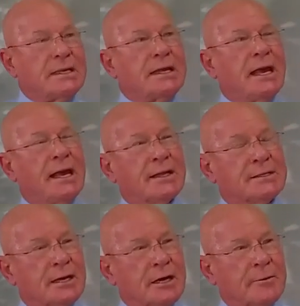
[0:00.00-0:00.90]

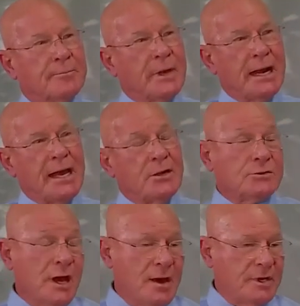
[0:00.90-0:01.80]
And I don't
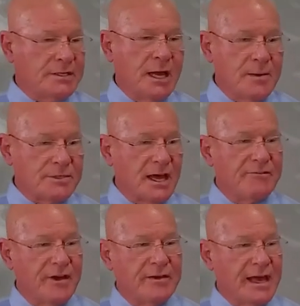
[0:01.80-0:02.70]
know how many times
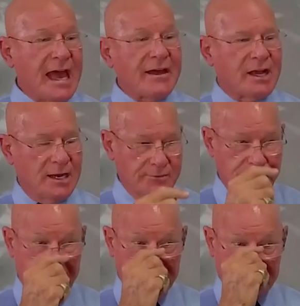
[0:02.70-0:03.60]
I've had
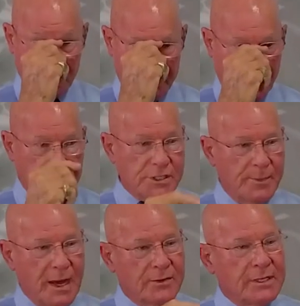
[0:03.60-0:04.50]
conversations with folks
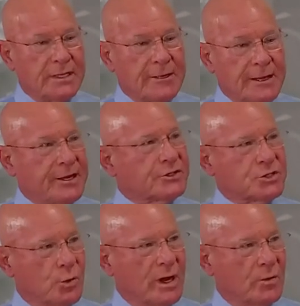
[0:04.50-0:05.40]
about, here's
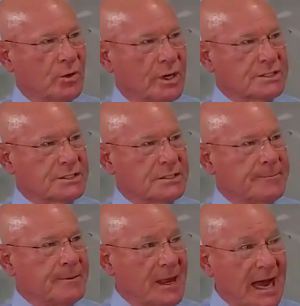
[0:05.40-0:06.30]
the way it works.
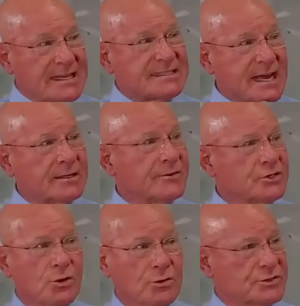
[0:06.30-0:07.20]
I stand on the
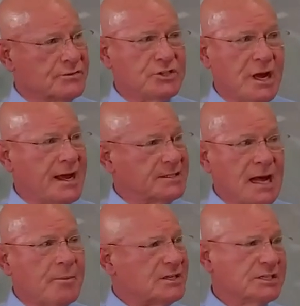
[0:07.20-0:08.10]
shoulders of giants,
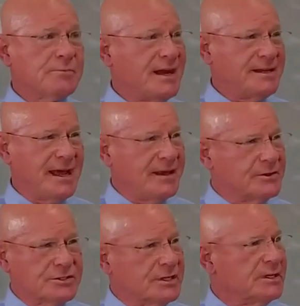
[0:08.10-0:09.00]
not much as my dad.
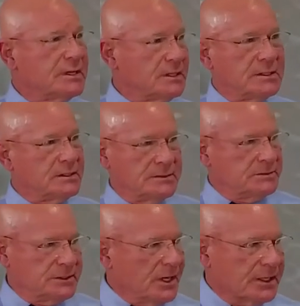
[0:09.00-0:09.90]
I
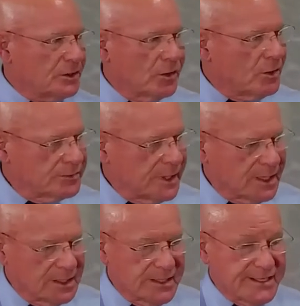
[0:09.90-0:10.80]
could go down
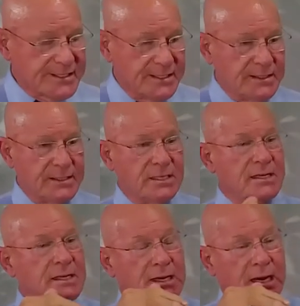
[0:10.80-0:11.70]
a list.
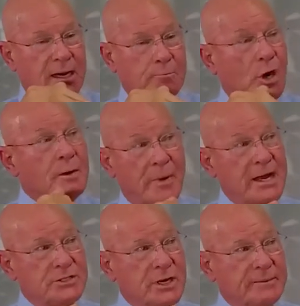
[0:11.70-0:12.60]
Part of my
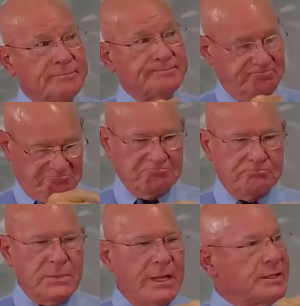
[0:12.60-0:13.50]
job,
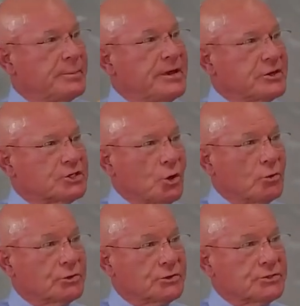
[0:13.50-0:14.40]
to be the
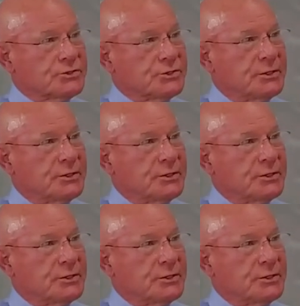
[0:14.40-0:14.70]
shoulders